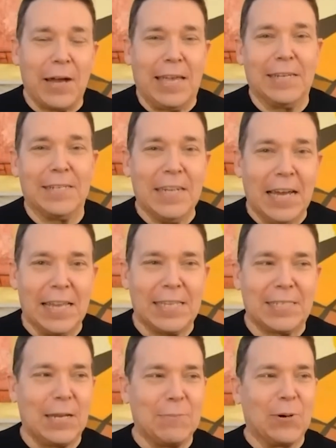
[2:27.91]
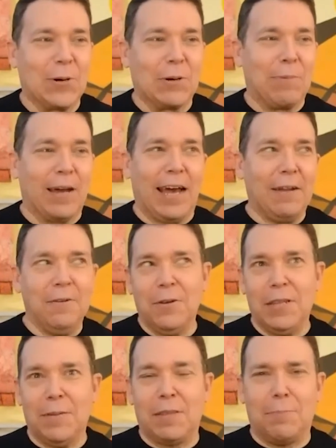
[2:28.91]
I can't deny this anymore, but I don't
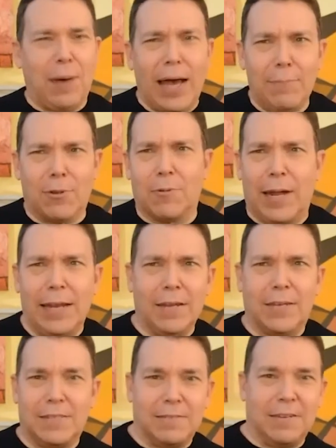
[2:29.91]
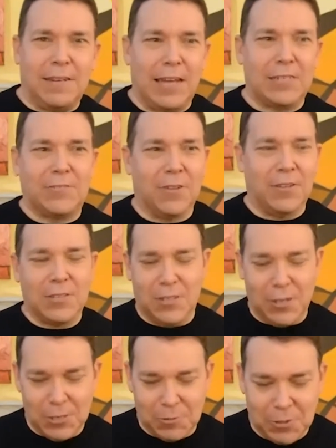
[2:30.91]
know anything about the Bible, right? Because in Nashville, all the
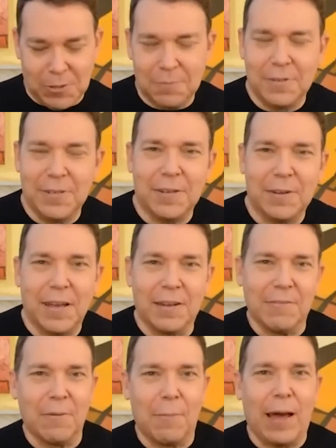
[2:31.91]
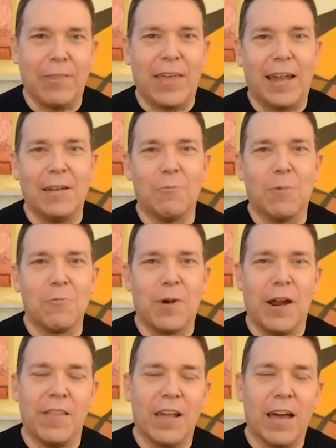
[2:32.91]
songs were, you know, kind of about that in one
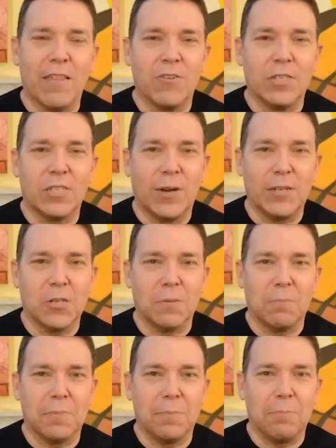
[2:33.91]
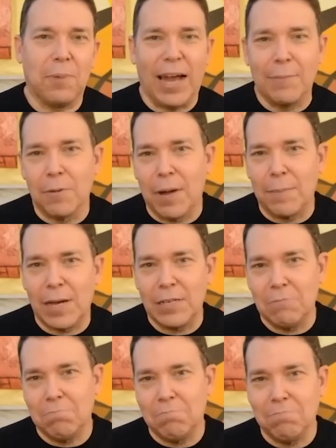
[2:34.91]
way or the other. And so I took Bible by
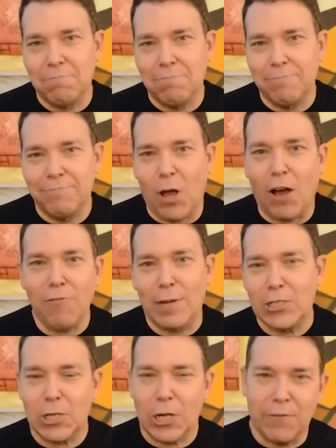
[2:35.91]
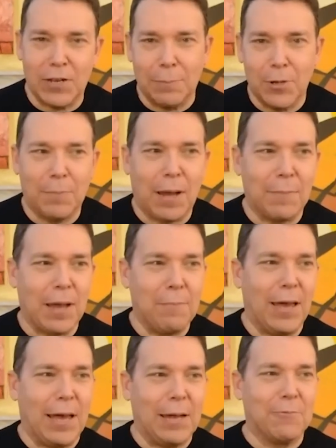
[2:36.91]
my off my shelf and I put it by my
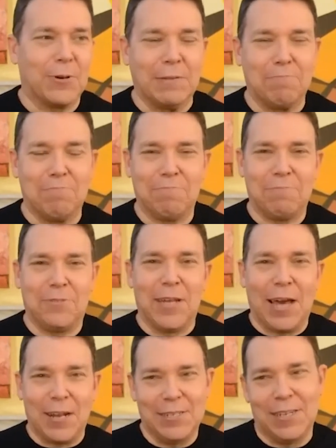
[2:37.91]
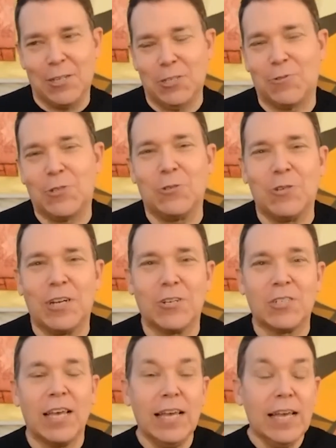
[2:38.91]
bed where it sat untouched for two
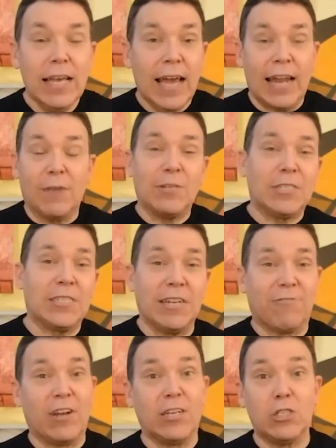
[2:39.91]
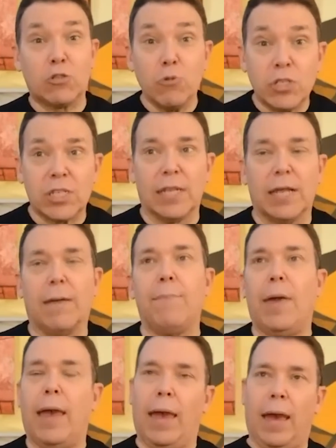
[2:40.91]
years and I went to see a friend in
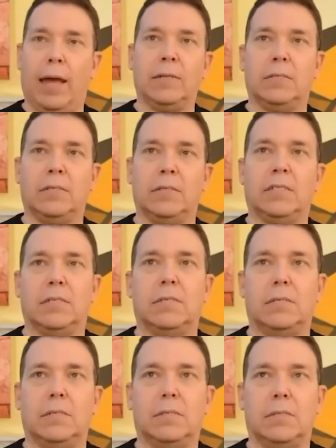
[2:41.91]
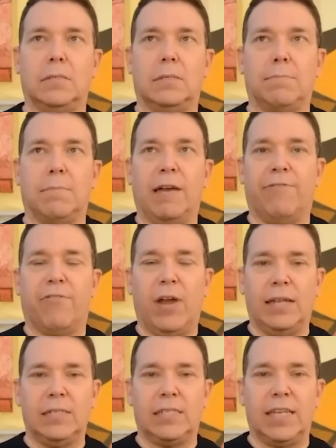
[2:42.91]
Jerusalem, and my
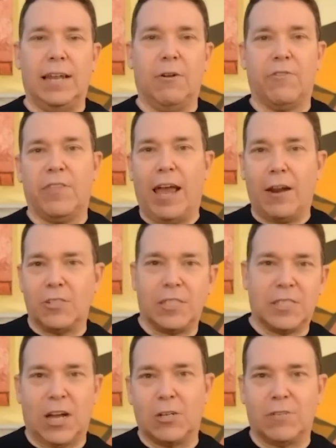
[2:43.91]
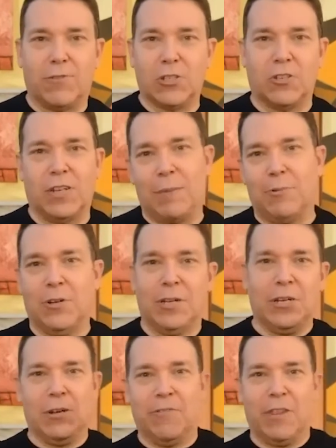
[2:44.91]
friend said, Over there is this controversial neighborhood,
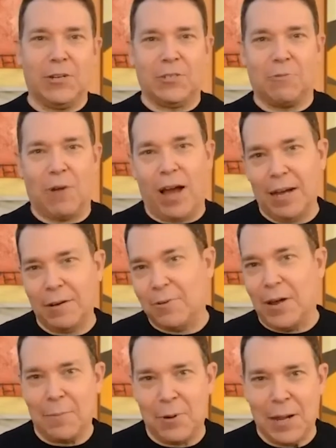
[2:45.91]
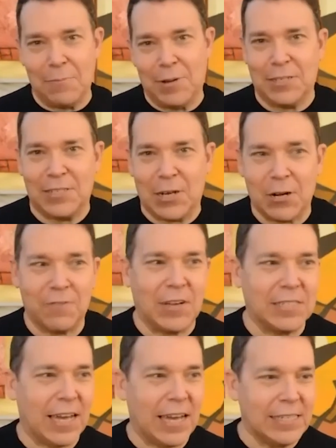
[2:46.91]
and over there is the rock where Abraham went to
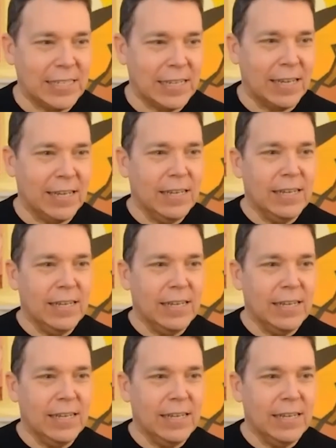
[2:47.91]
sacrifice Isaac.